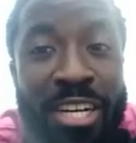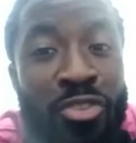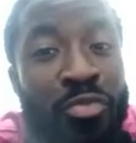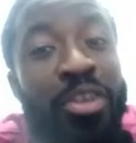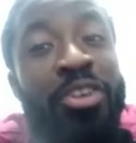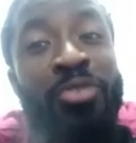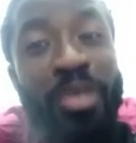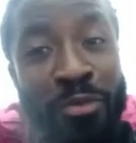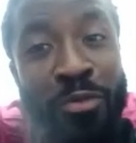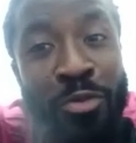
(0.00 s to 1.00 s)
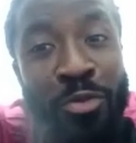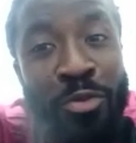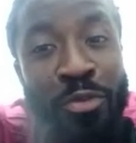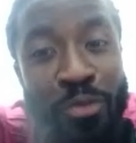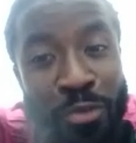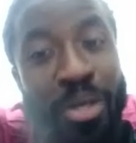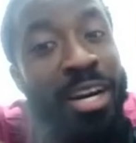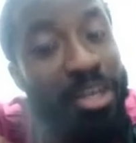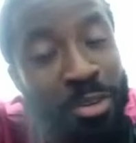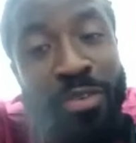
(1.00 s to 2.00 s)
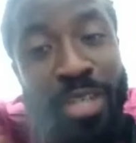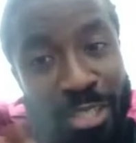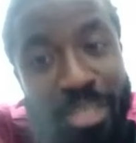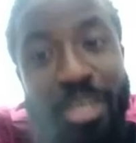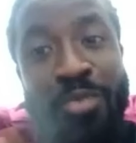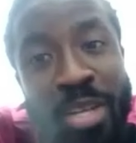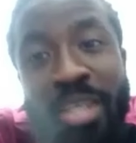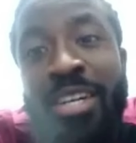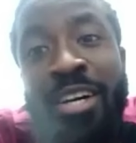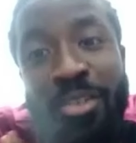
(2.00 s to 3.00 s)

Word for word: you'll be grateful for Kharkov National Medical